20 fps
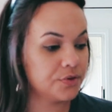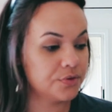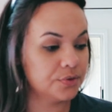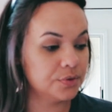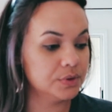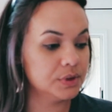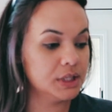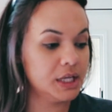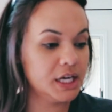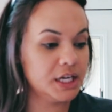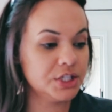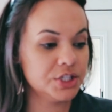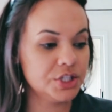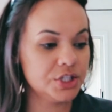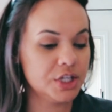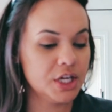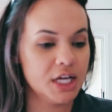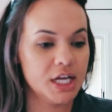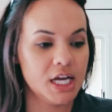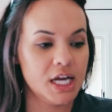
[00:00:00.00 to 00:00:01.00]
through
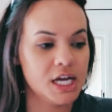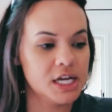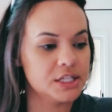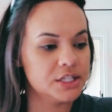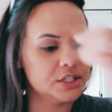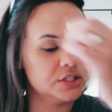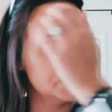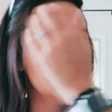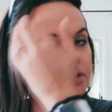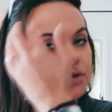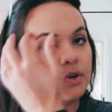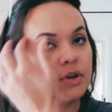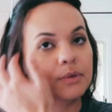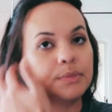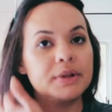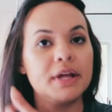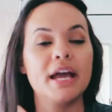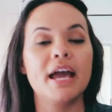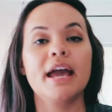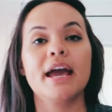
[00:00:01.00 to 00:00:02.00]
lunch just to sort
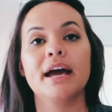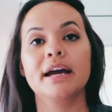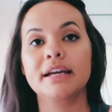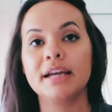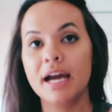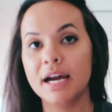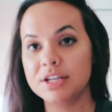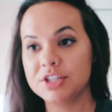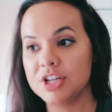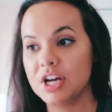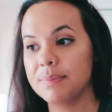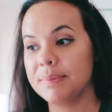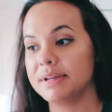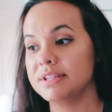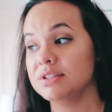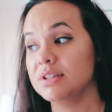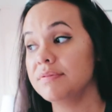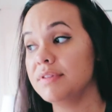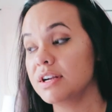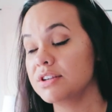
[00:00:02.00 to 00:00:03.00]
of play catch up. I
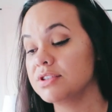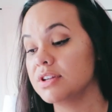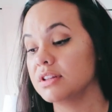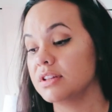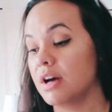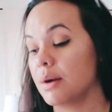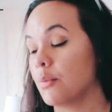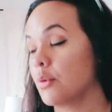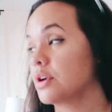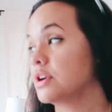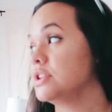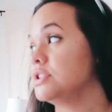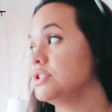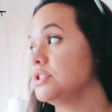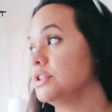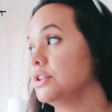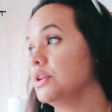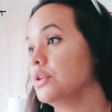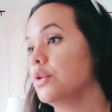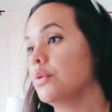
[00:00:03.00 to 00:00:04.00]
still have actually a lot more to
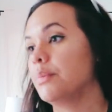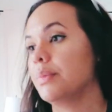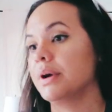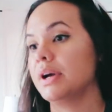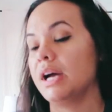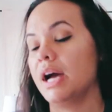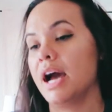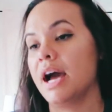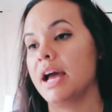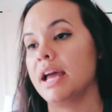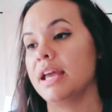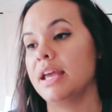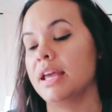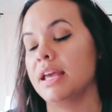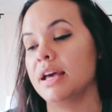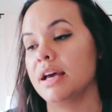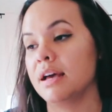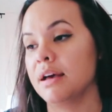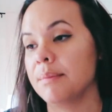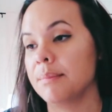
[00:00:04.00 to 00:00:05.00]
do, but I
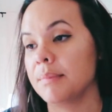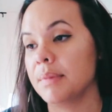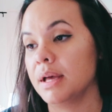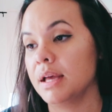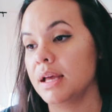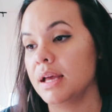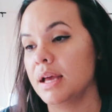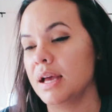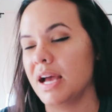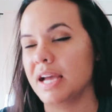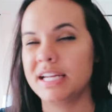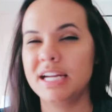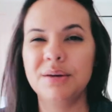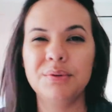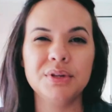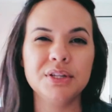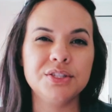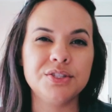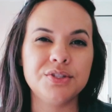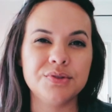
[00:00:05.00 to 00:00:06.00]
am, I
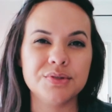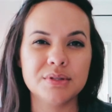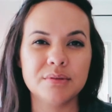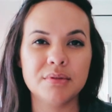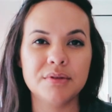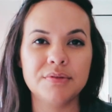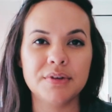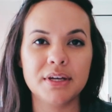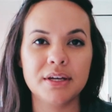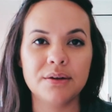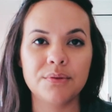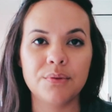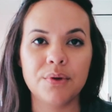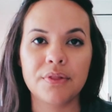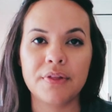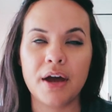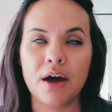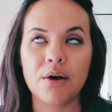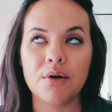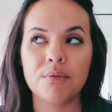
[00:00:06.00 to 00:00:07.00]
can't really do some of it
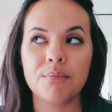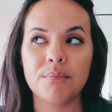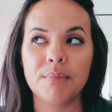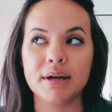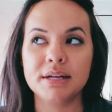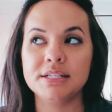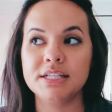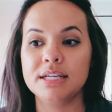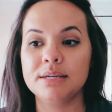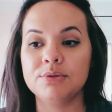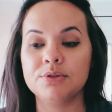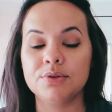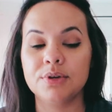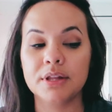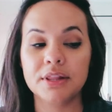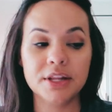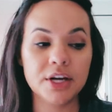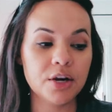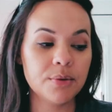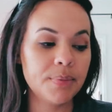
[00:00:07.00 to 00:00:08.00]
without my team
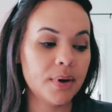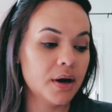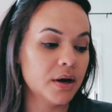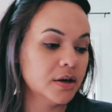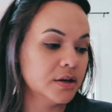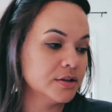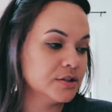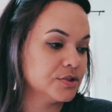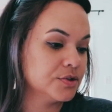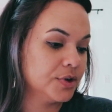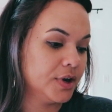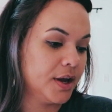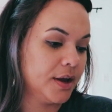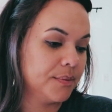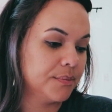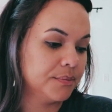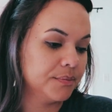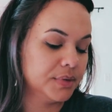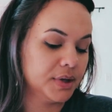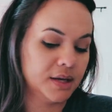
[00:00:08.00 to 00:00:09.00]
doing their part, so
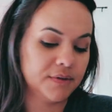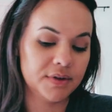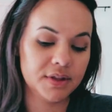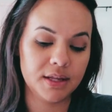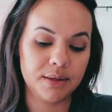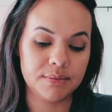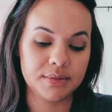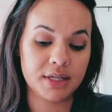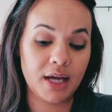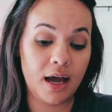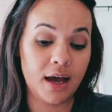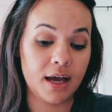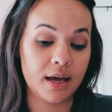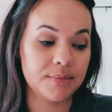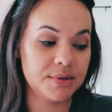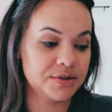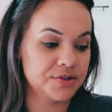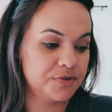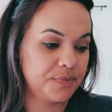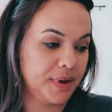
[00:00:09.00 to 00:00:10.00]
I'm giving them
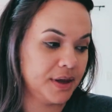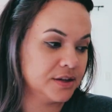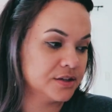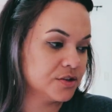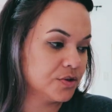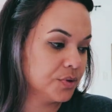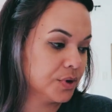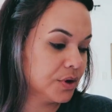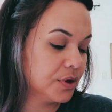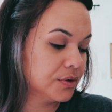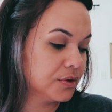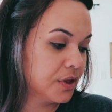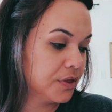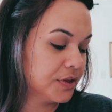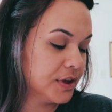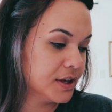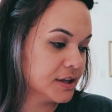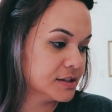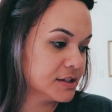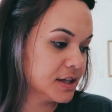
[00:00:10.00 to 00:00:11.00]
time and space to work on the
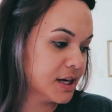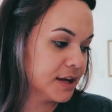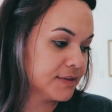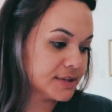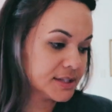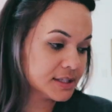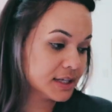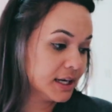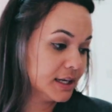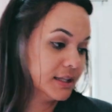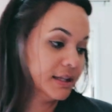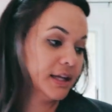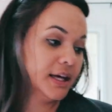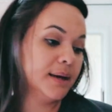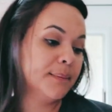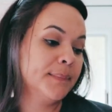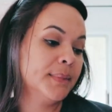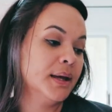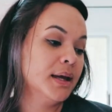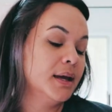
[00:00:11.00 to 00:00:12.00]
things that I've signed
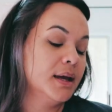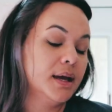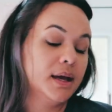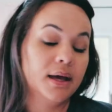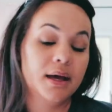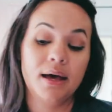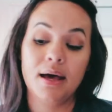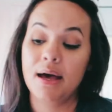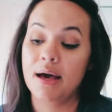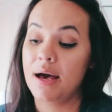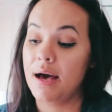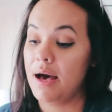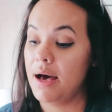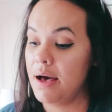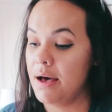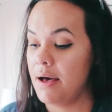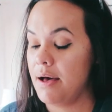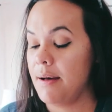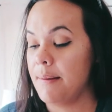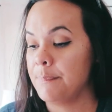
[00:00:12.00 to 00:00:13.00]
them.
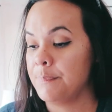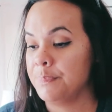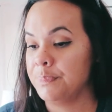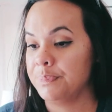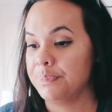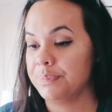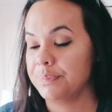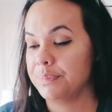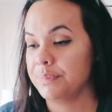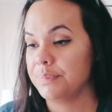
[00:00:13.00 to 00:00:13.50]
Um,